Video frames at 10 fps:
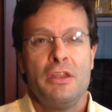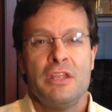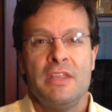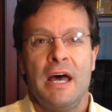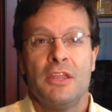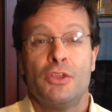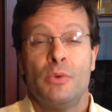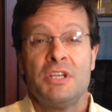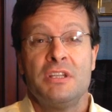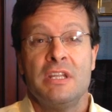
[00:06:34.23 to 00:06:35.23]
Other than
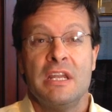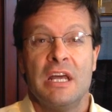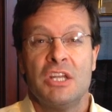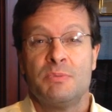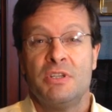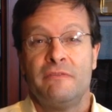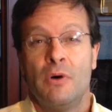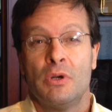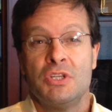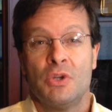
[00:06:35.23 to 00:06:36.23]
that, the rest of the
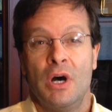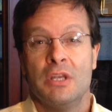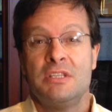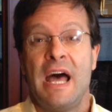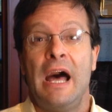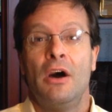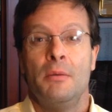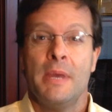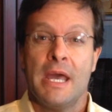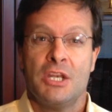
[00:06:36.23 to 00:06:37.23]
announcements focused on
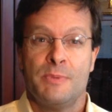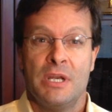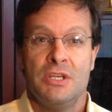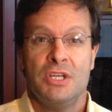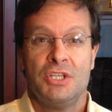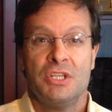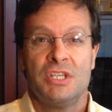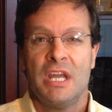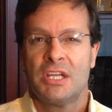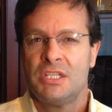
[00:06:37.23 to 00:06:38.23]
talent management
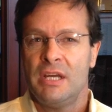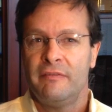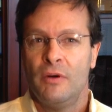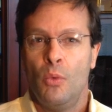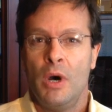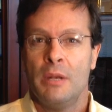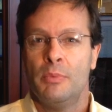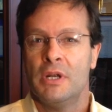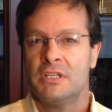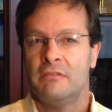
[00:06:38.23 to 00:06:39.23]
additions, except for
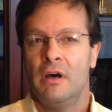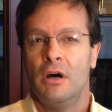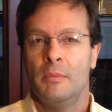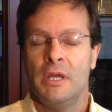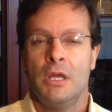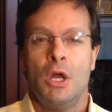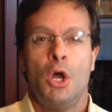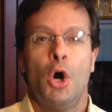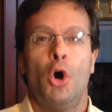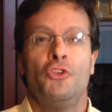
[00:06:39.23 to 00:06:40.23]
one impressive element.
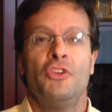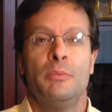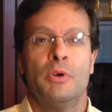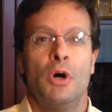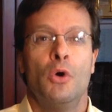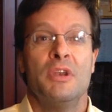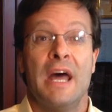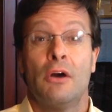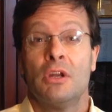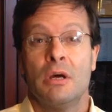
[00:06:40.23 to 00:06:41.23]

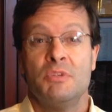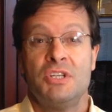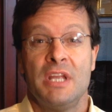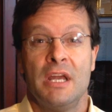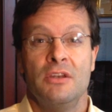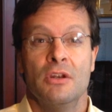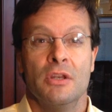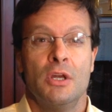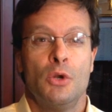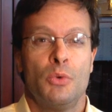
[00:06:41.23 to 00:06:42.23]
UltiPro now comes
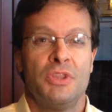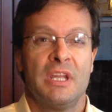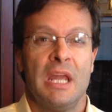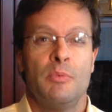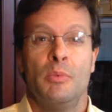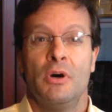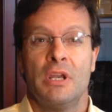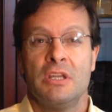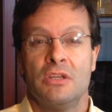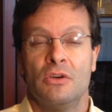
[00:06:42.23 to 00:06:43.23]
standard with the
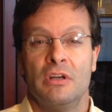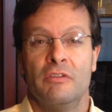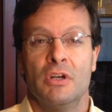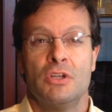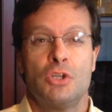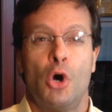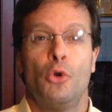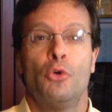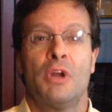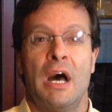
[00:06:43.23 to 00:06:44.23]
capability to deliver
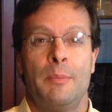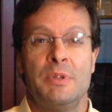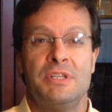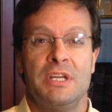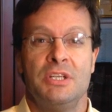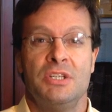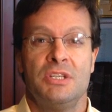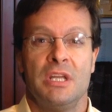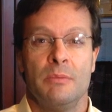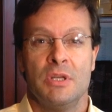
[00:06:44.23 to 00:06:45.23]
total
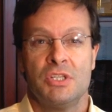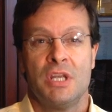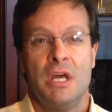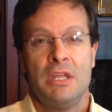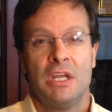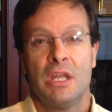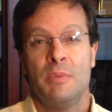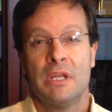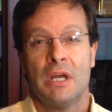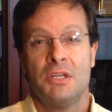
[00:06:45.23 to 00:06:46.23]
compensation statements
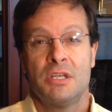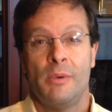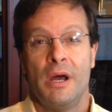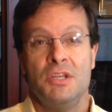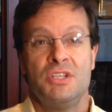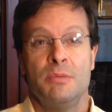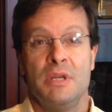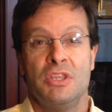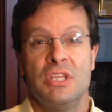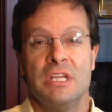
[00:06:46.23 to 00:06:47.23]
that can be
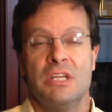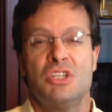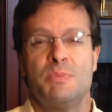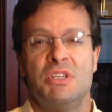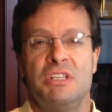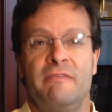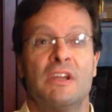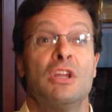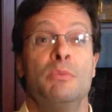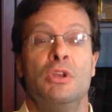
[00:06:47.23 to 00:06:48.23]
customized to meet the
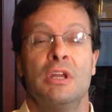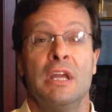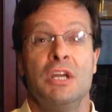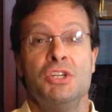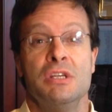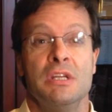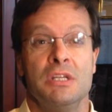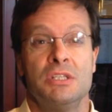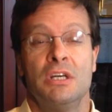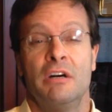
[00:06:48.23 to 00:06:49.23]
specific
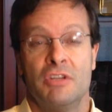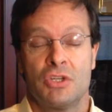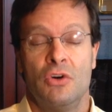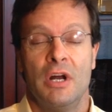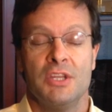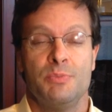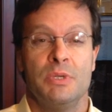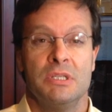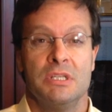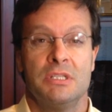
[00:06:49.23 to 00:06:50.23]
communication needs of its
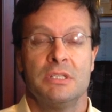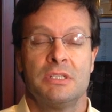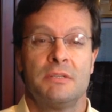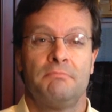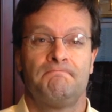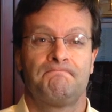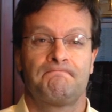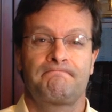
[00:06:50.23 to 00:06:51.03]
clients' businesses.